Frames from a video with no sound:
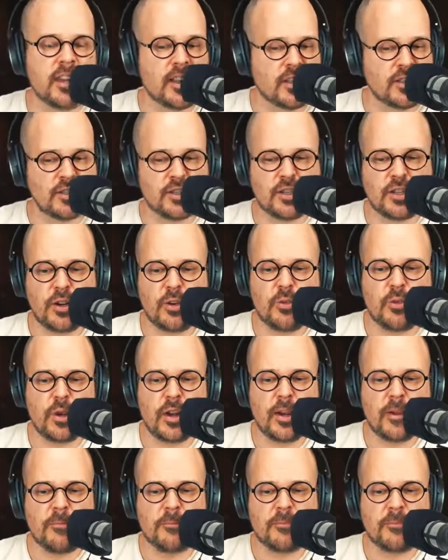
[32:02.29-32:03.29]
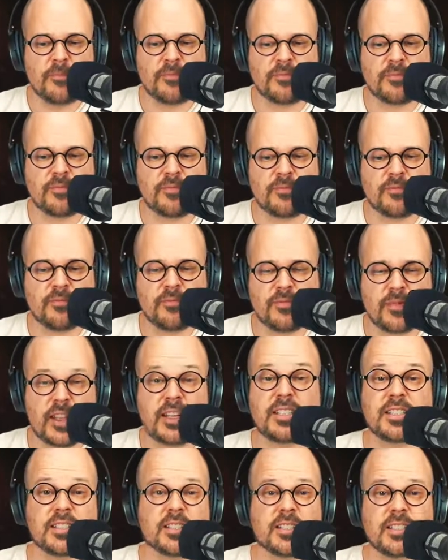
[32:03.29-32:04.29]
So
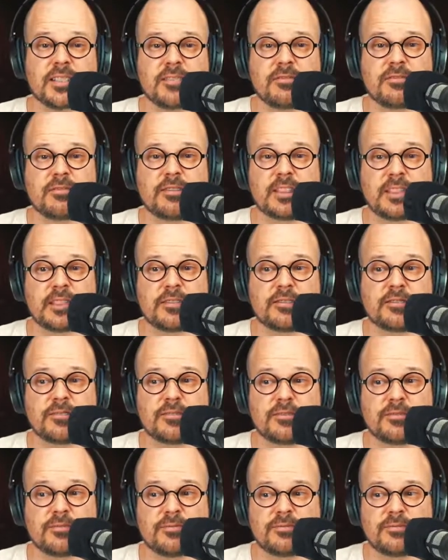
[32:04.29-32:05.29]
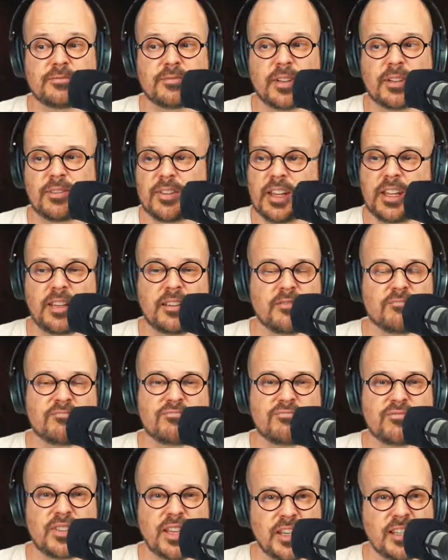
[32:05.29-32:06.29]
this, I think
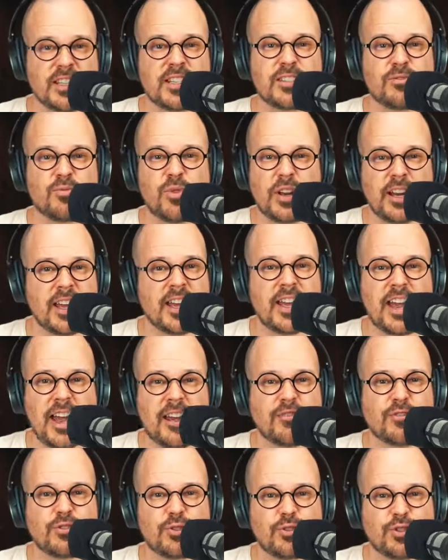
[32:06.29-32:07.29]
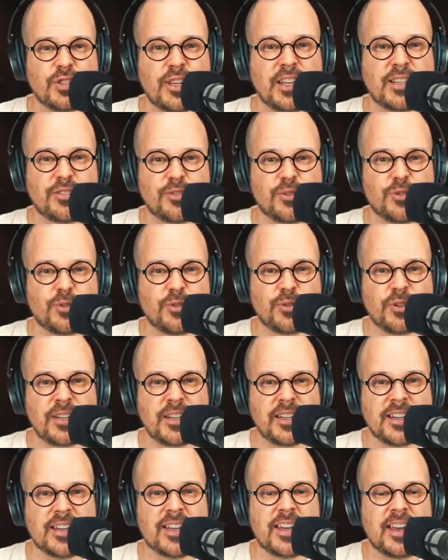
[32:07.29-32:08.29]
this is what I have to say to you
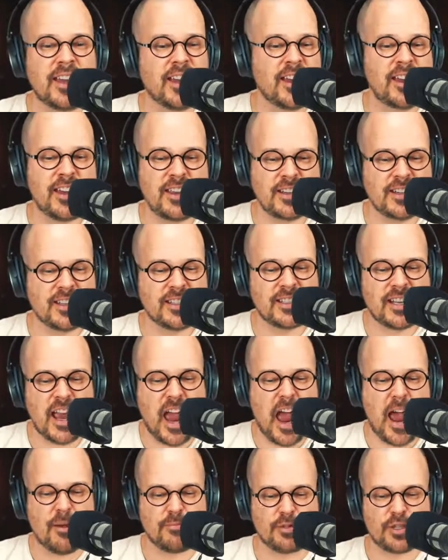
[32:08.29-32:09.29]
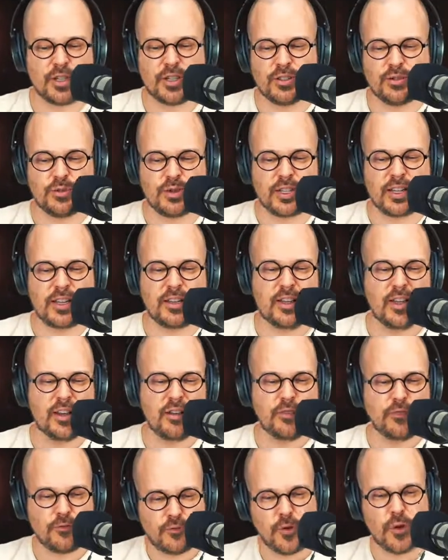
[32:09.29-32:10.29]
here in this absolutely
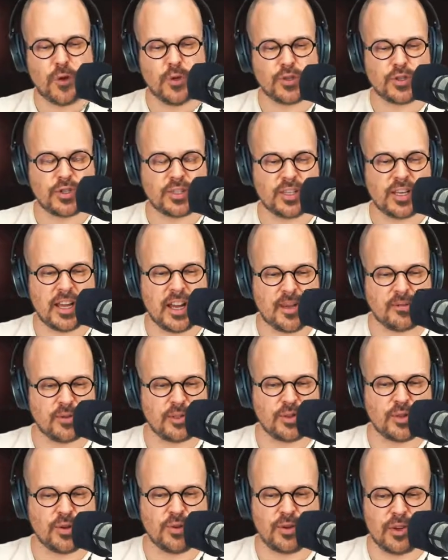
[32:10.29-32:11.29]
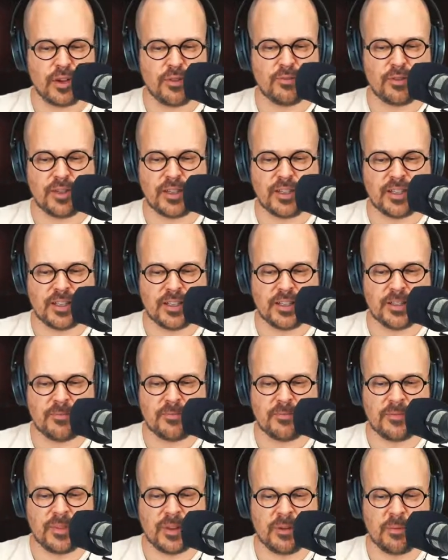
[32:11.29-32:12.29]
first episode of the
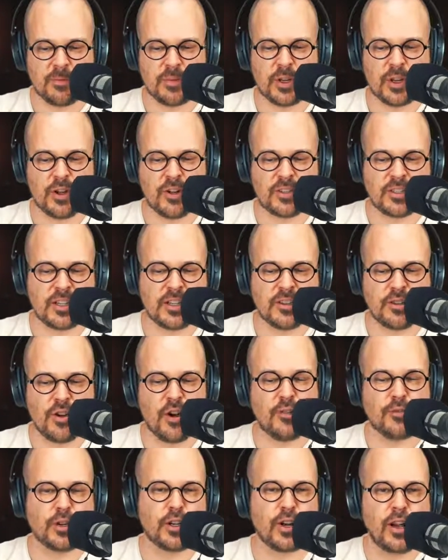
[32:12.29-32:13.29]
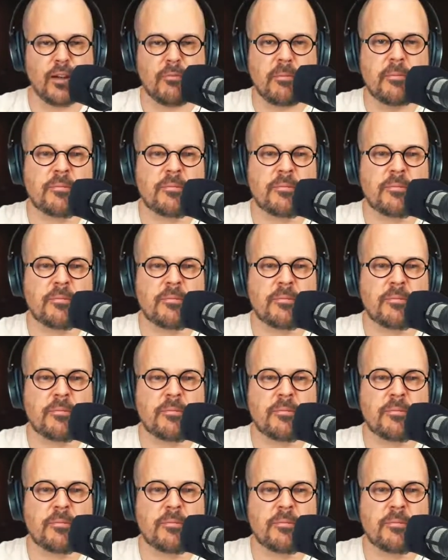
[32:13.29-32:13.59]
Content Coffee Club.